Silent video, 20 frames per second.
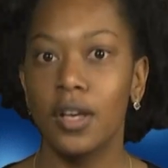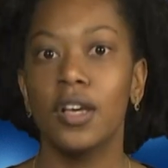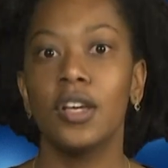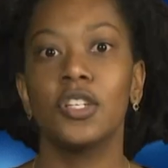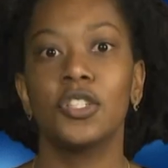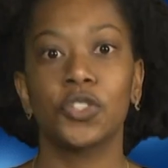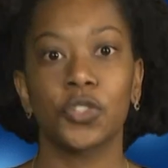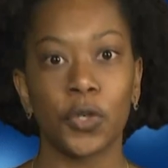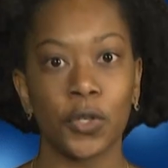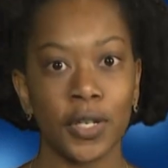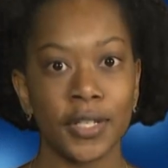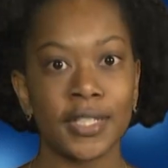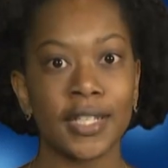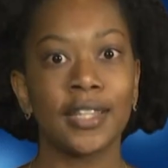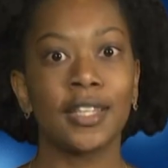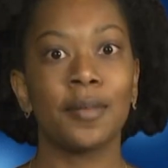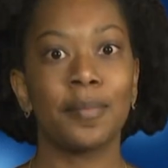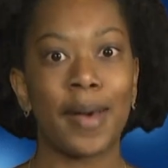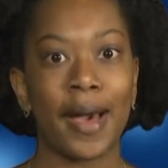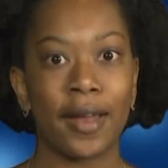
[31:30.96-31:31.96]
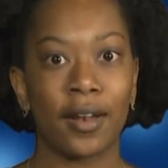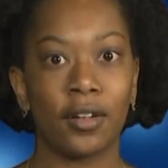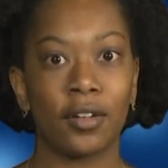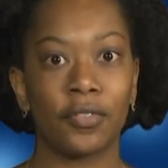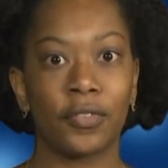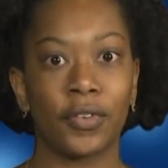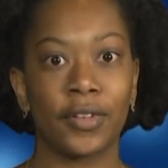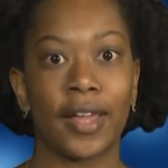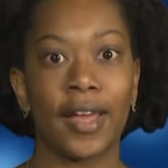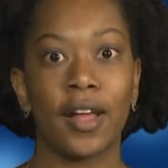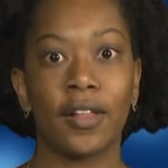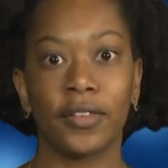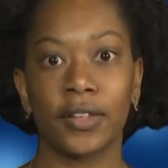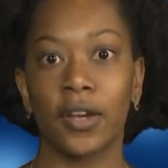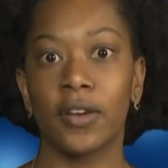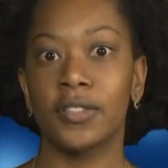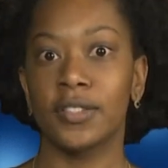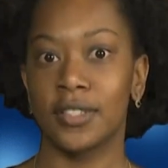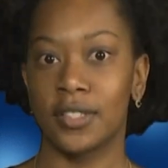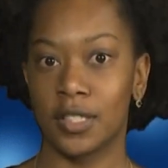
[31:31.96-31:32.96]
Join us in the battle for the healthcare
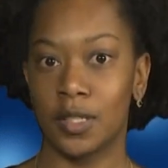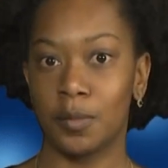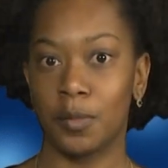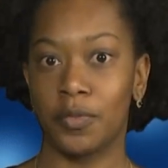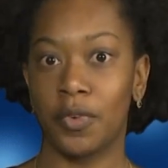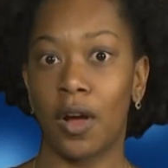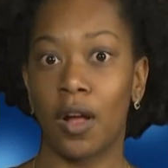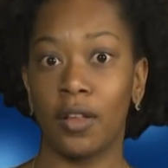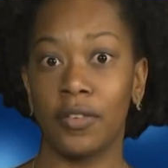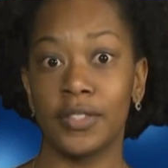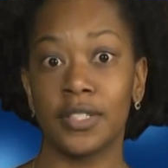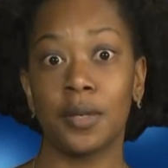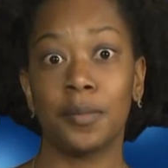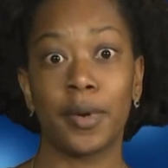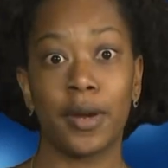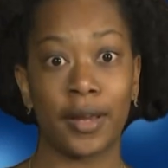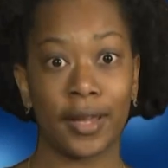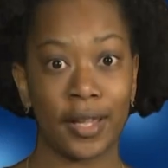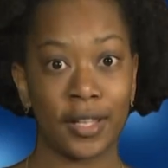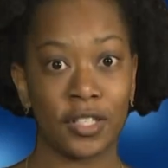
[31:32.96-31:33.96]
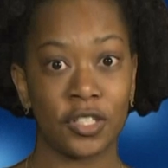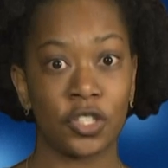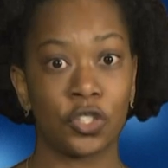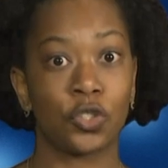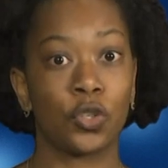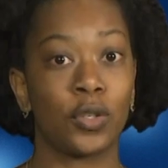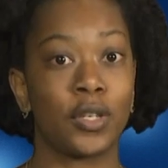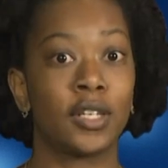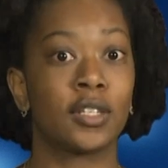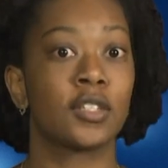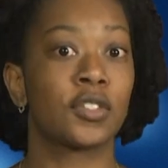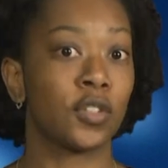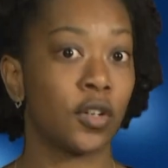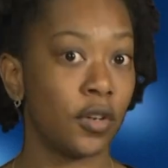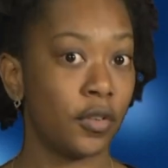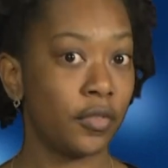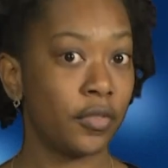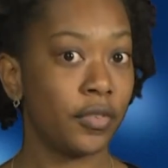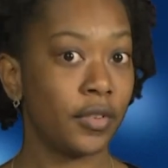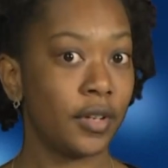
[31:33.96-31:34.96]
system of all us Americans truly deserve.
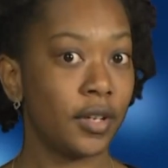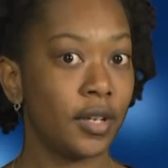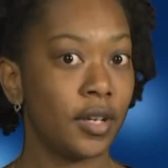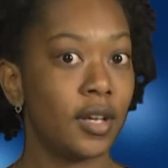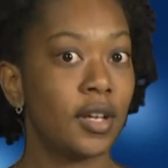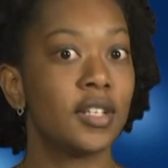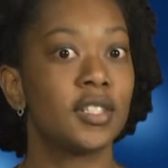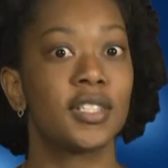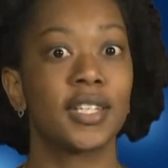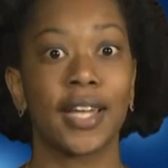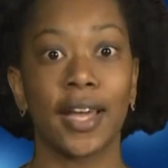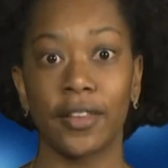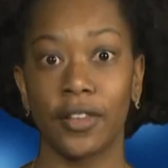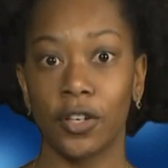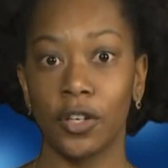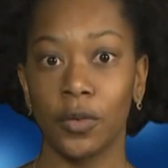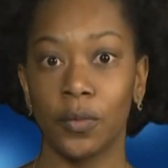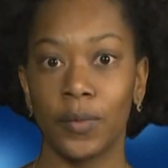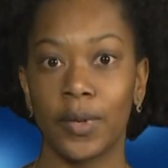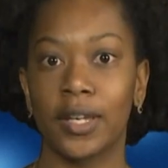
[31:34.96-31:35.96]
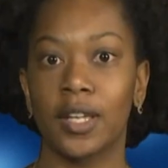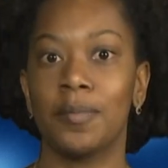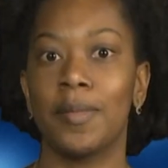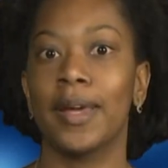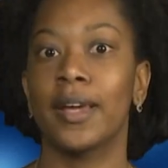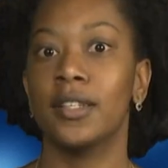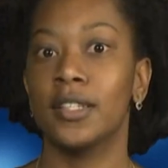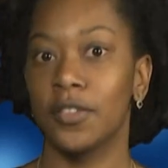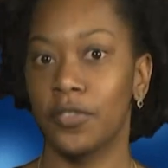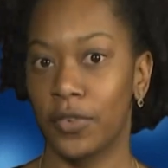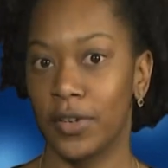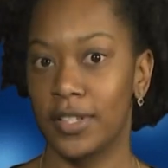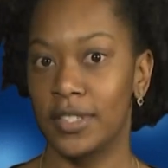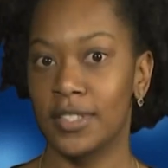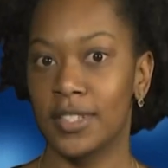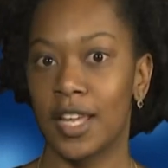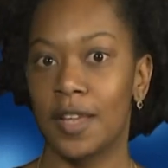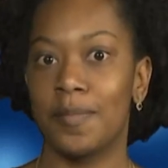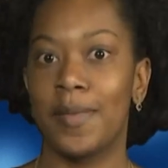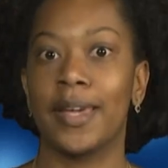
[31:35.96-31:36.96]
Together, we can make a difference
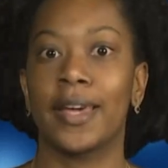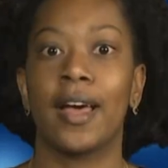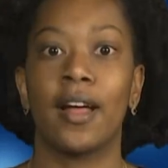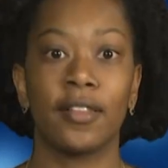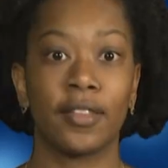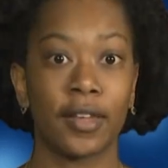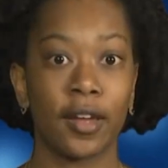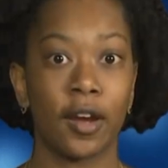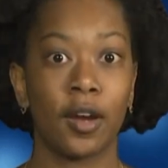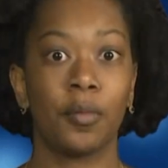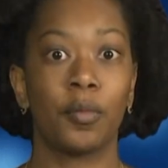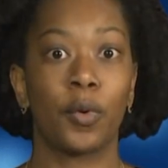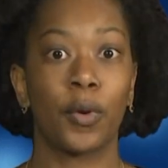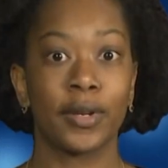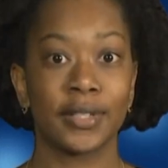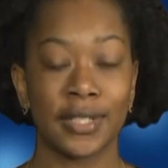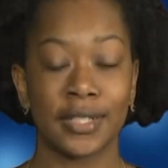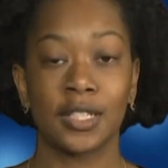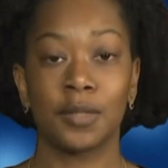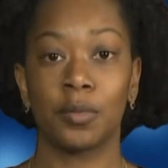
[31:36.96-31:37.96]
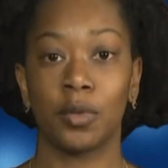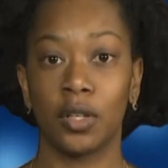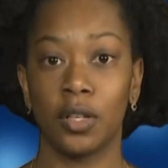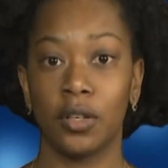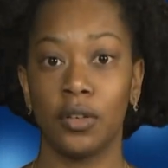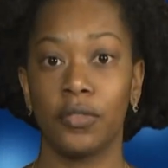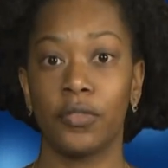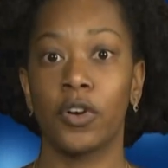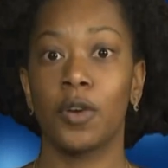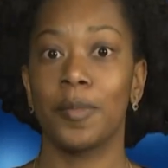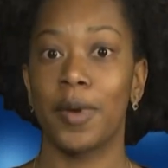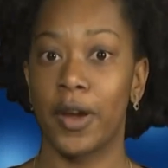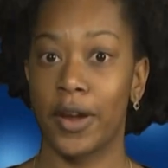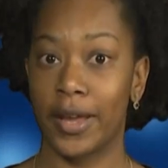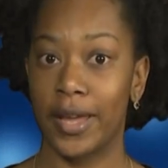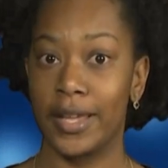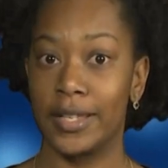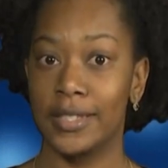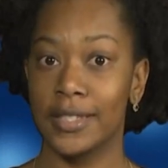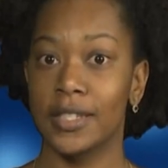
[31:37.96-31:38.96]
and make healthcare more accessible for
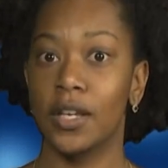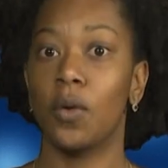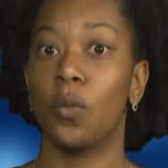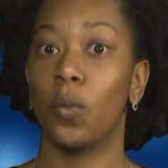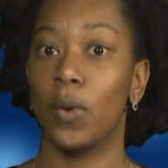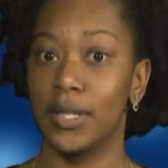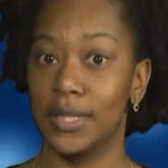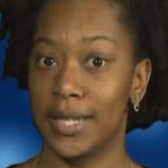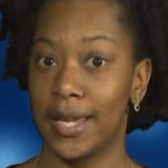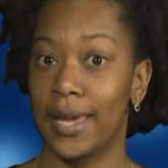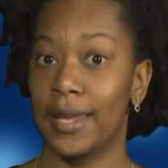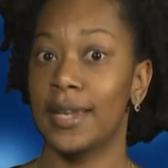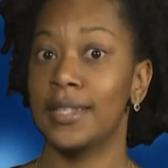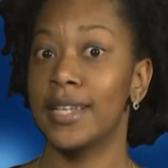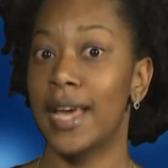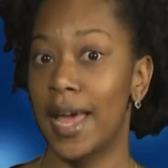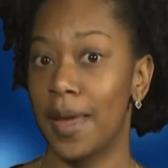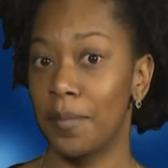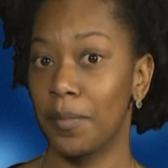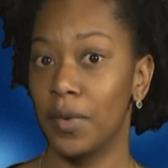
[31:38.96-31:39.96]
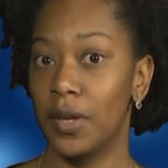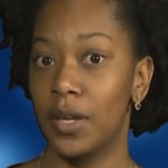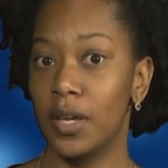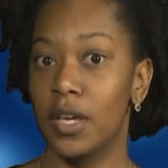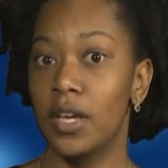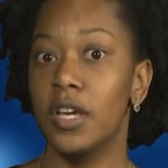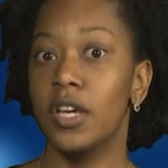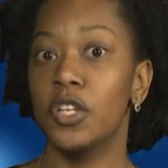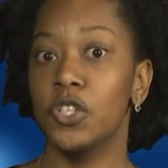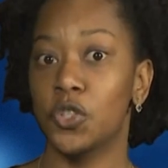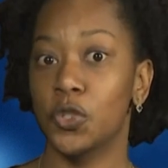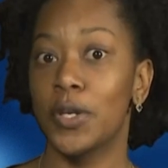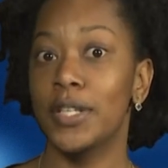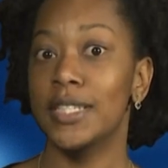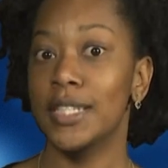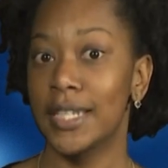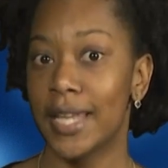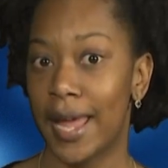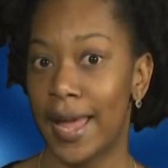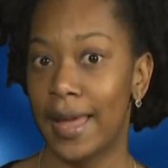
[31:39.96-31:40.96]
Americans one day at a time. Join
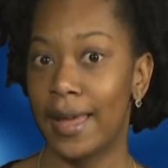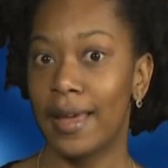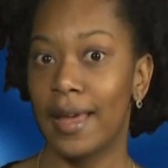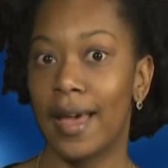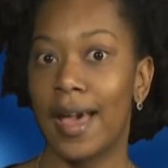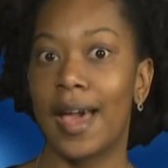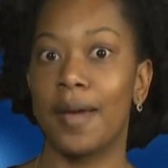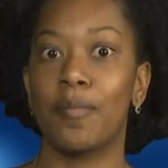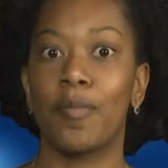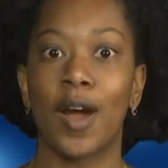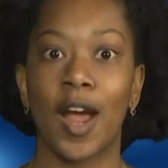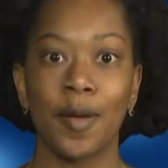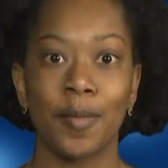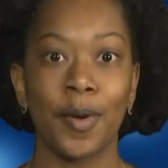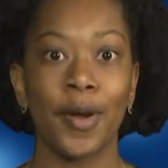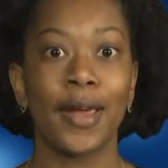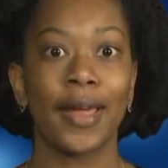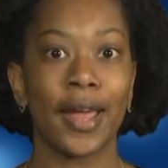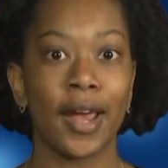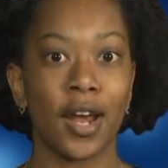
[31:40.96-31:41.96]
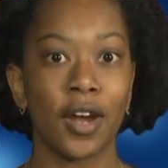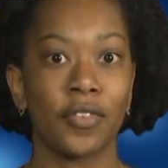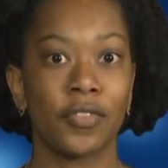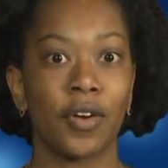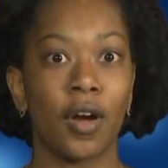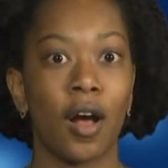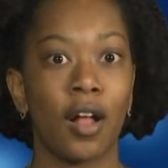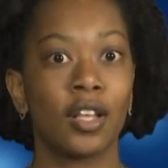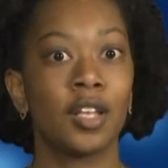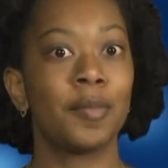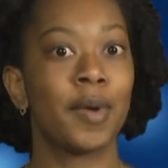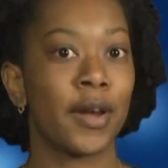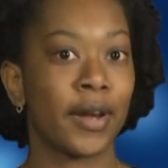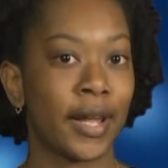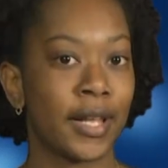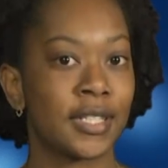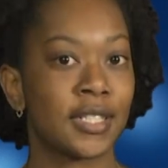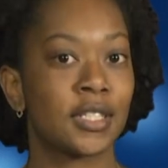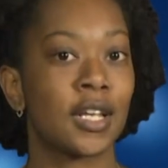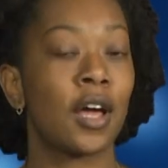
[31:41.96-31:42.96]
today at
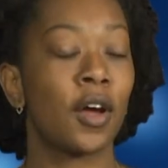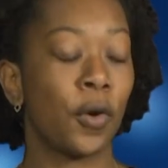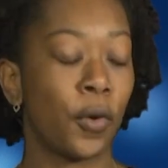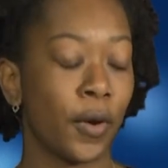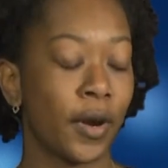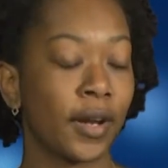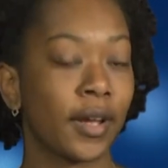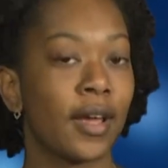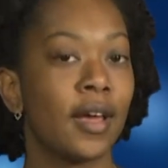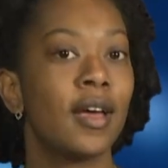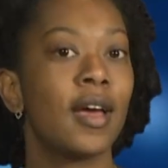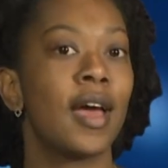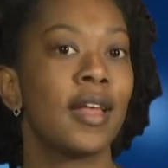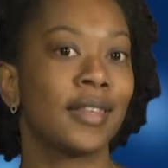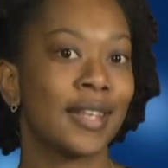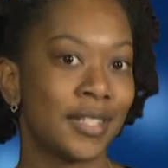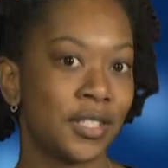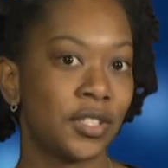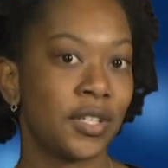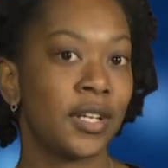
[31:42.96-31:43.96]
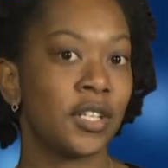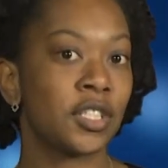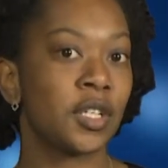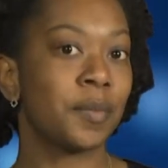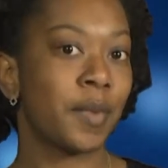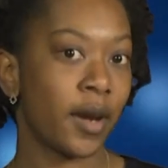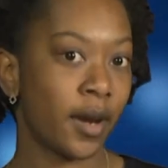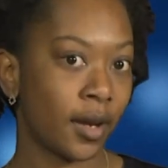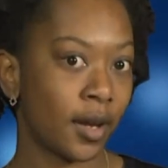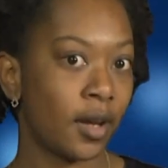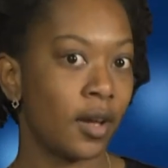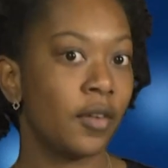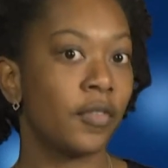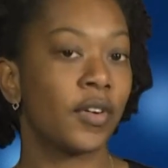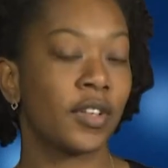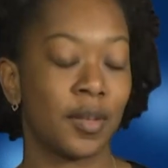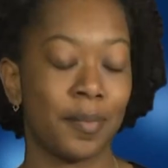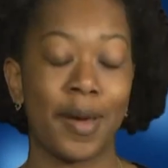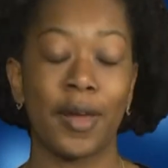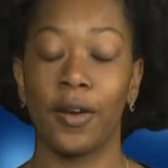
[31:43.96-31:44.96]
primarycareforallamericans.org and let's change America for the
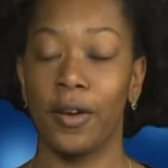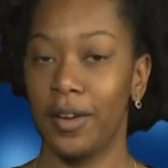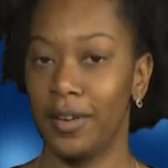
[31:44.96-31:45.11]
better.